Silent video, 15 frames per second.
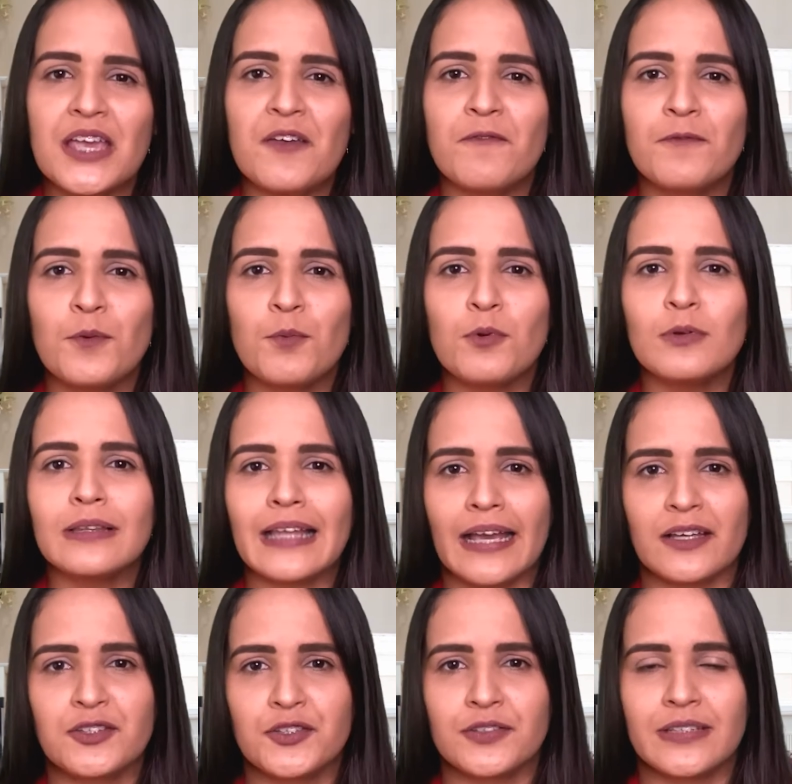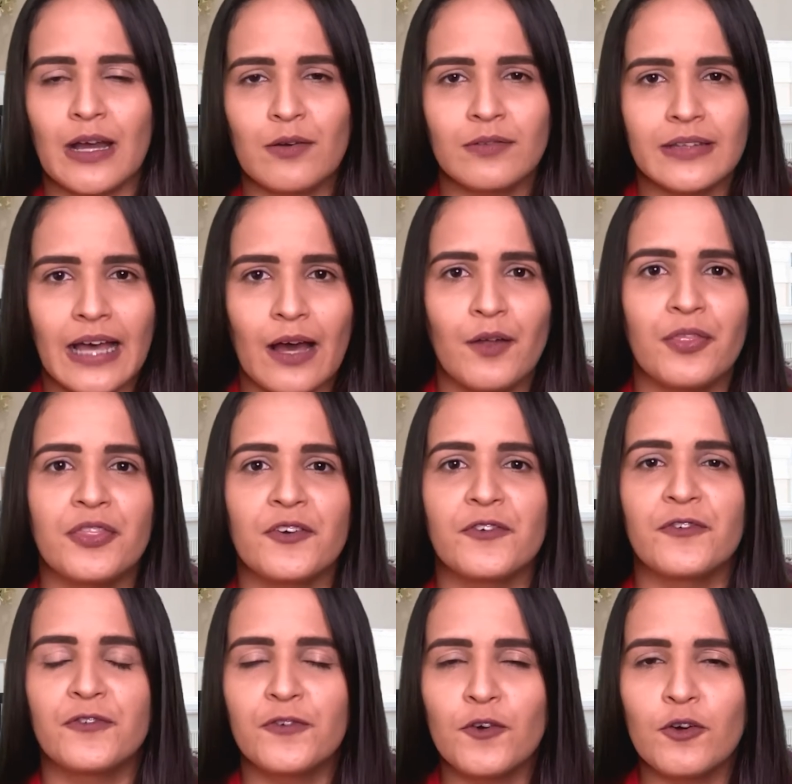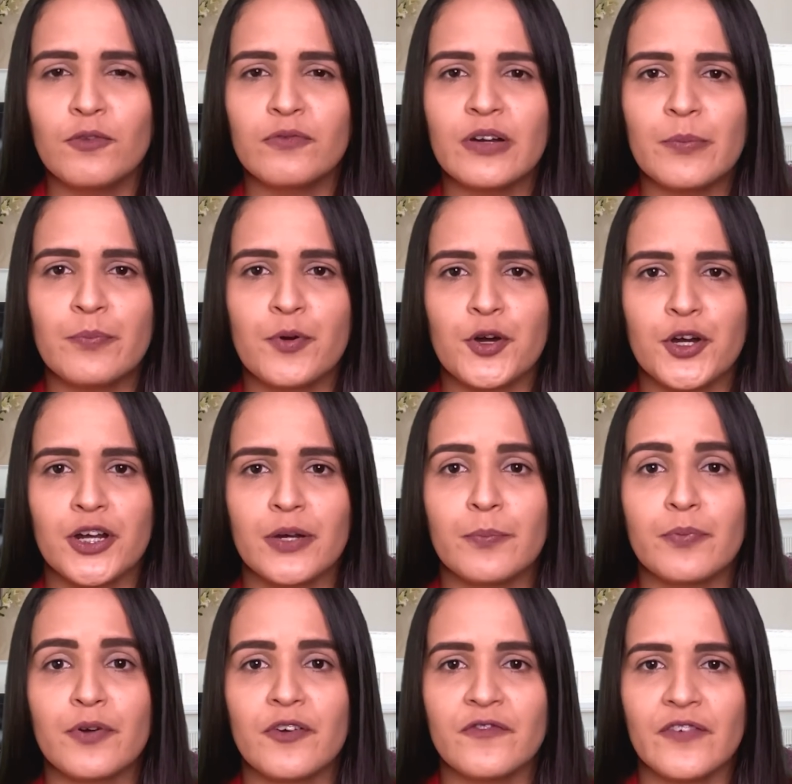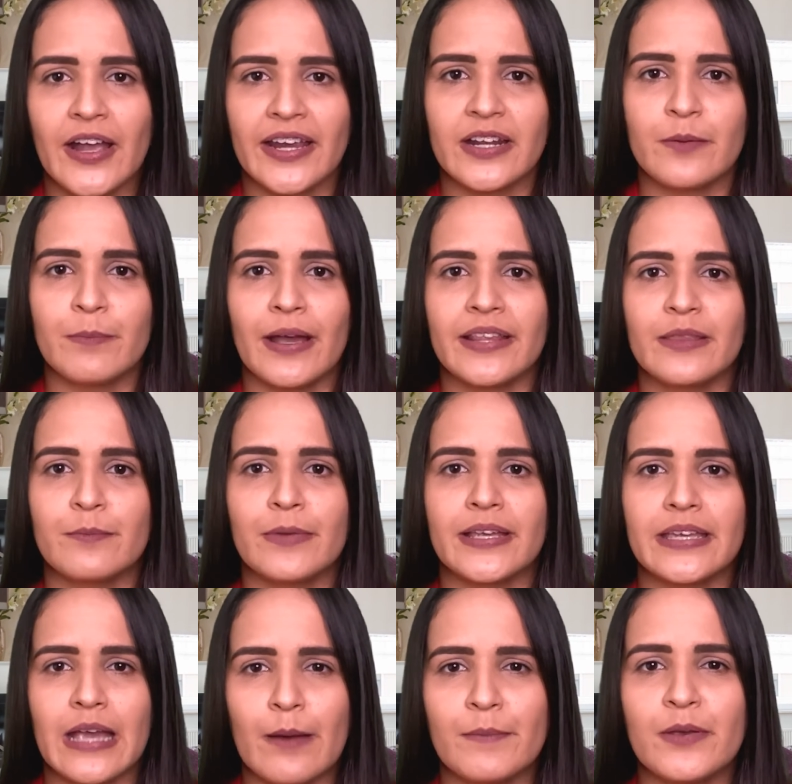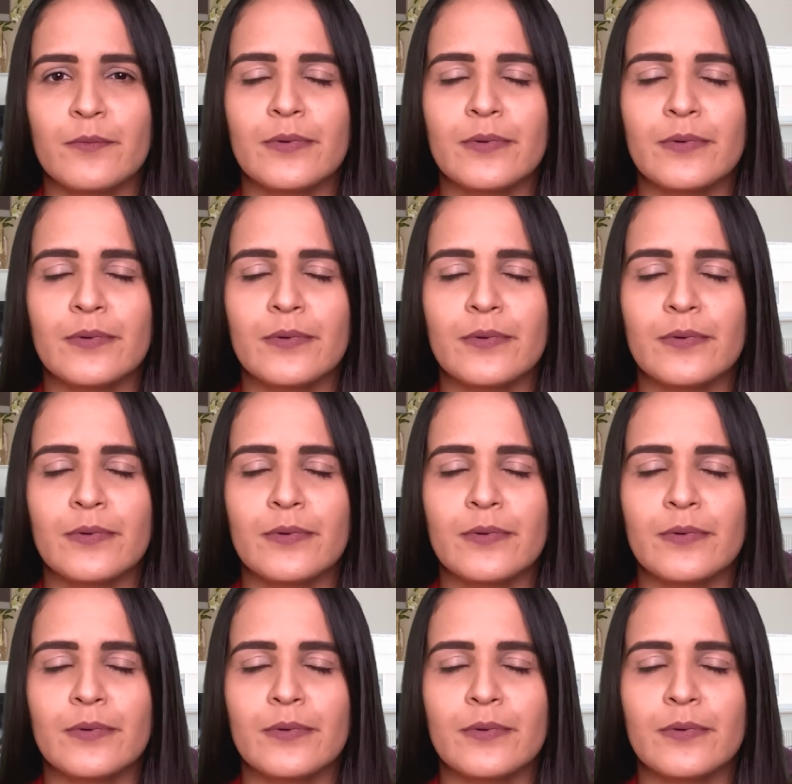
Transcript: if you would like to download the full report provided by the Miami